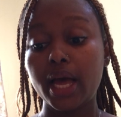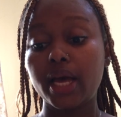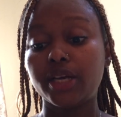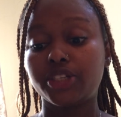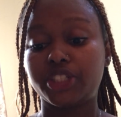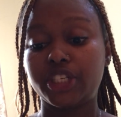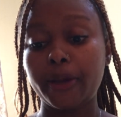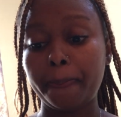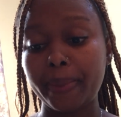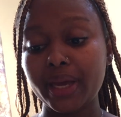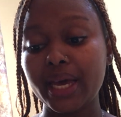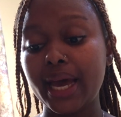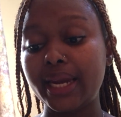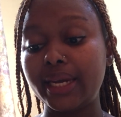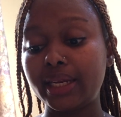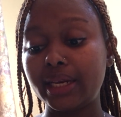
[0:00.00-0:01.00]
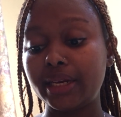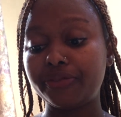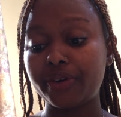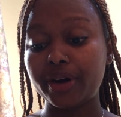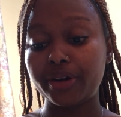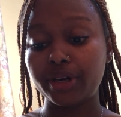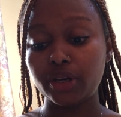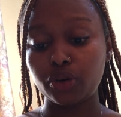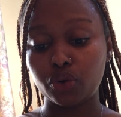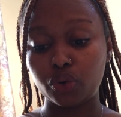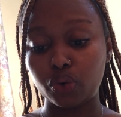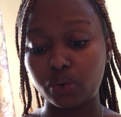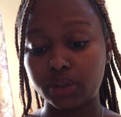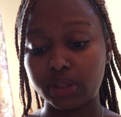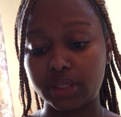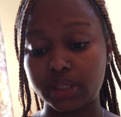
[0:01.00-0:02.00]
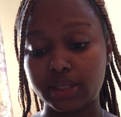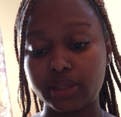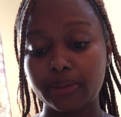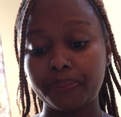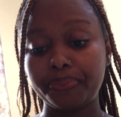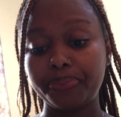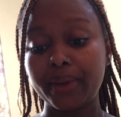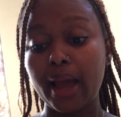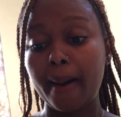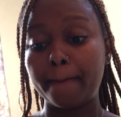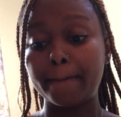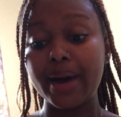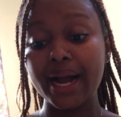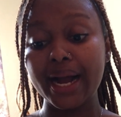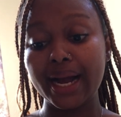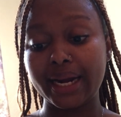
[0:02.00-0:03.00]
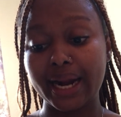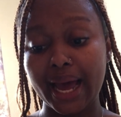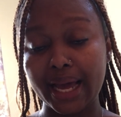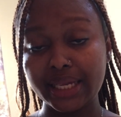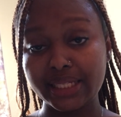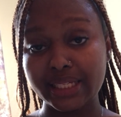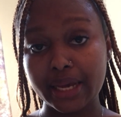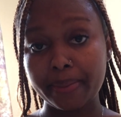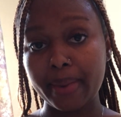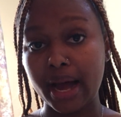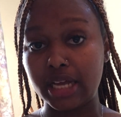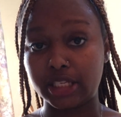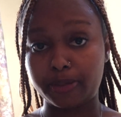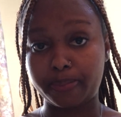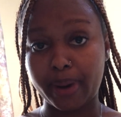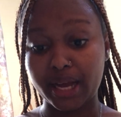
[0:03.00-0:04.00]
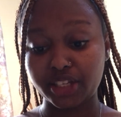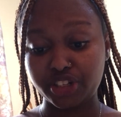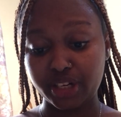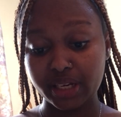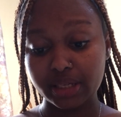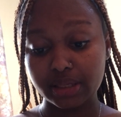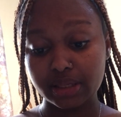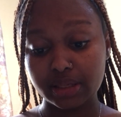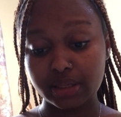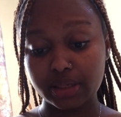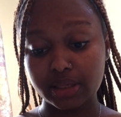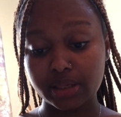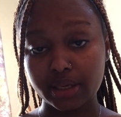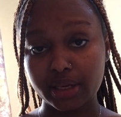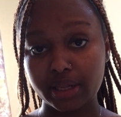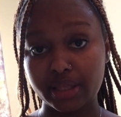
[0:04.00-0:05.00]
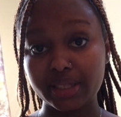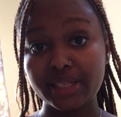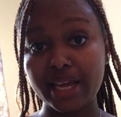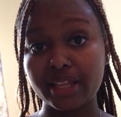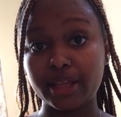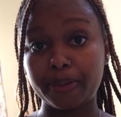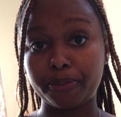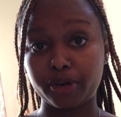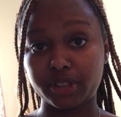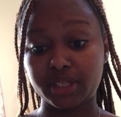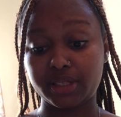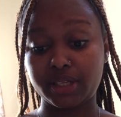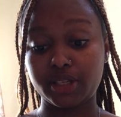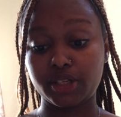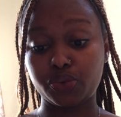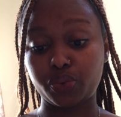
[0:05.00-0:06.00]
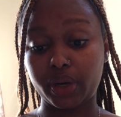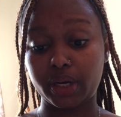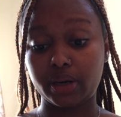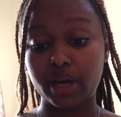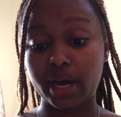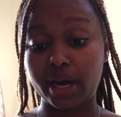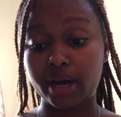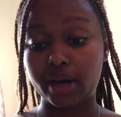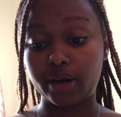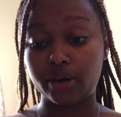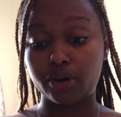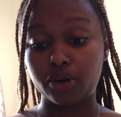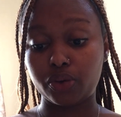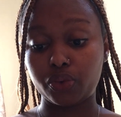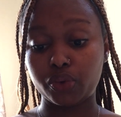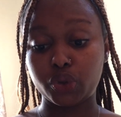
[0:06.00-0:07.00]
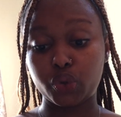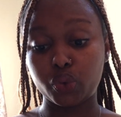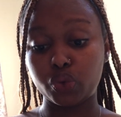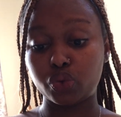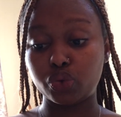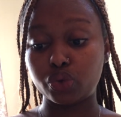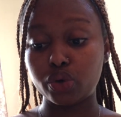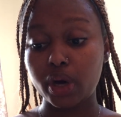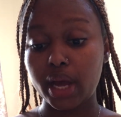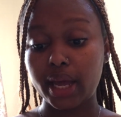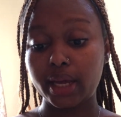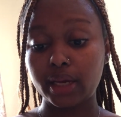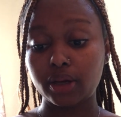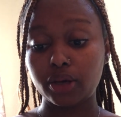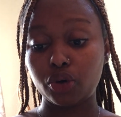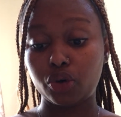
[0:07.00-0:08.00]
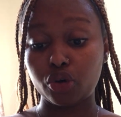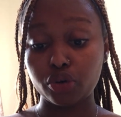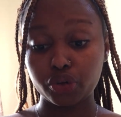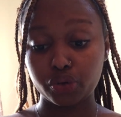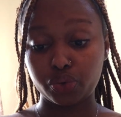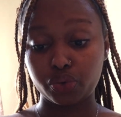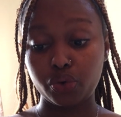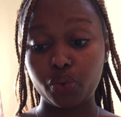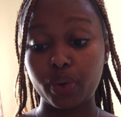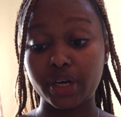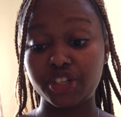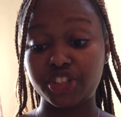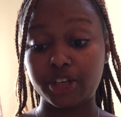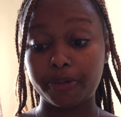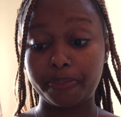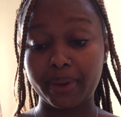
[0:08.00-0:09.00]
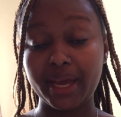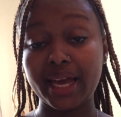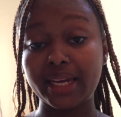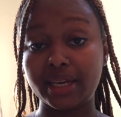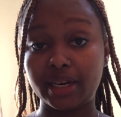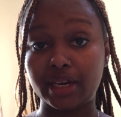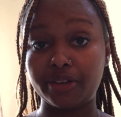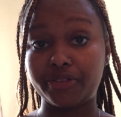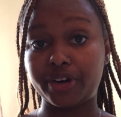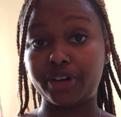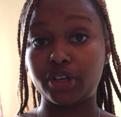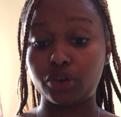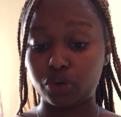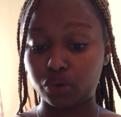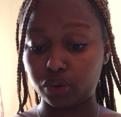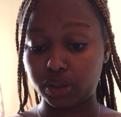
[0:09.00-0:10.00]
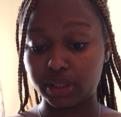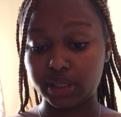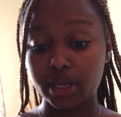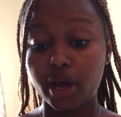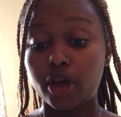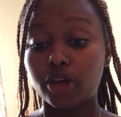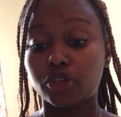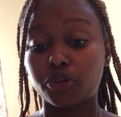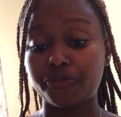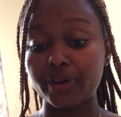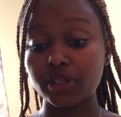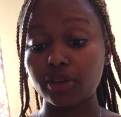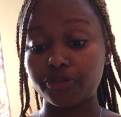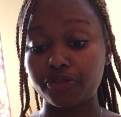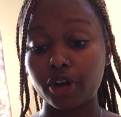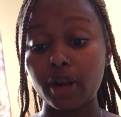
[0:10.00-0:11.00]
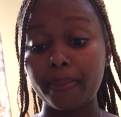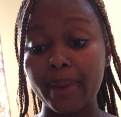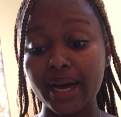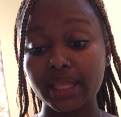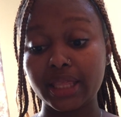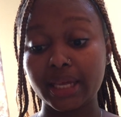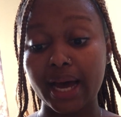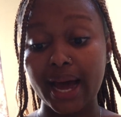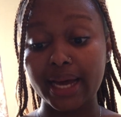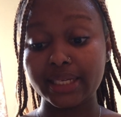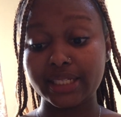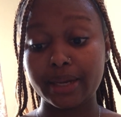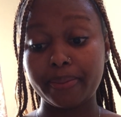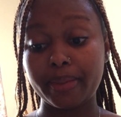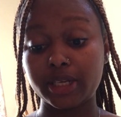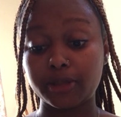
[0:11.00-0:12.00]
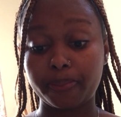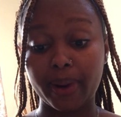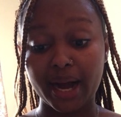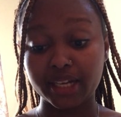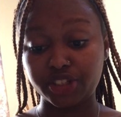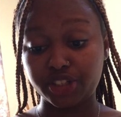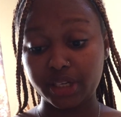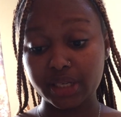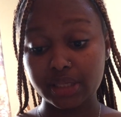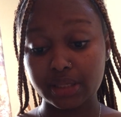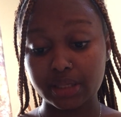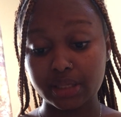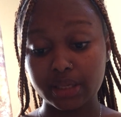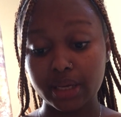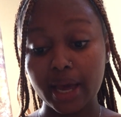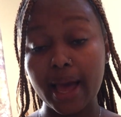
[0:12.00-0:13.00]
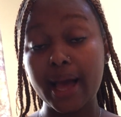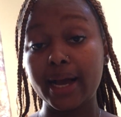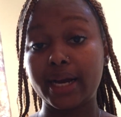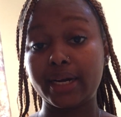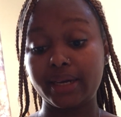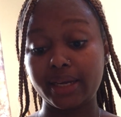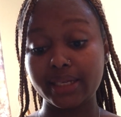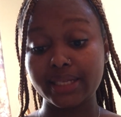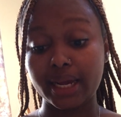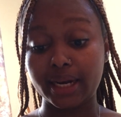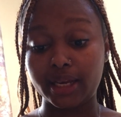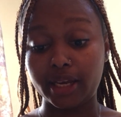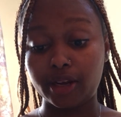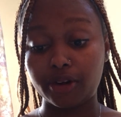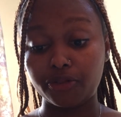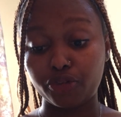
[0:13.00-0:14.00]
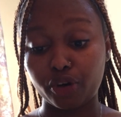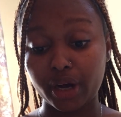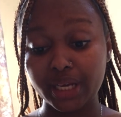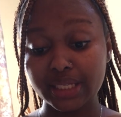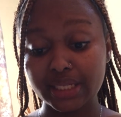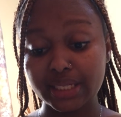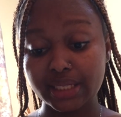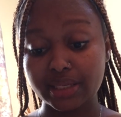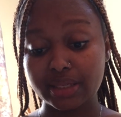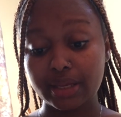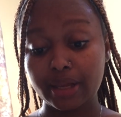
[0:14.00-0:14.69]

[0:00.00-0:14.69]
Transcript: Shipping and delivering goods. Mark an item as purchased. These are the processes to go through when shipping and delivering goods. So first of all, mark the item as purchased, create an invoice,